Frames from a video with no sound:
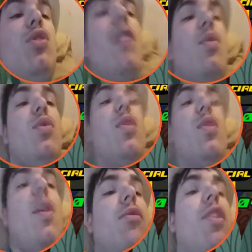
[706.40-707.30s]
I will
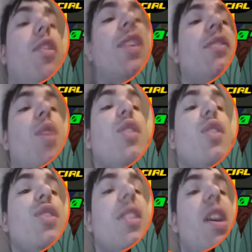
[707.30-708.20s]
fucking demolish that
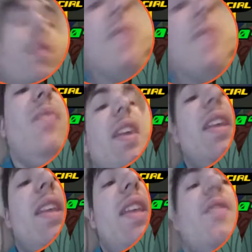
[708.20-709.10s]
tongue. Even though
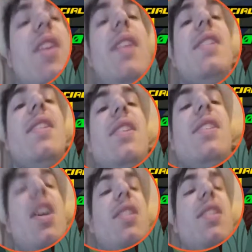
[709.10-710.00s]
that's
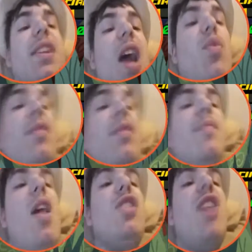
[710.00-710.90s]
disgusting, I will demolish
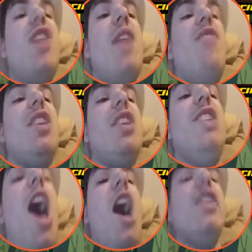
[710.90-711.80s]
that fucking tongue
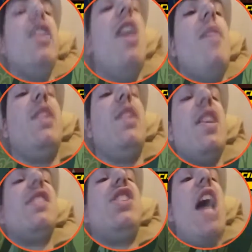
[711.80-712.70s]
because it's
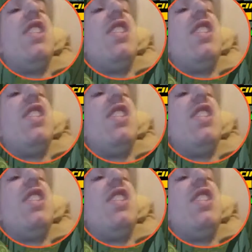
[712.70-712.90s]
sexy!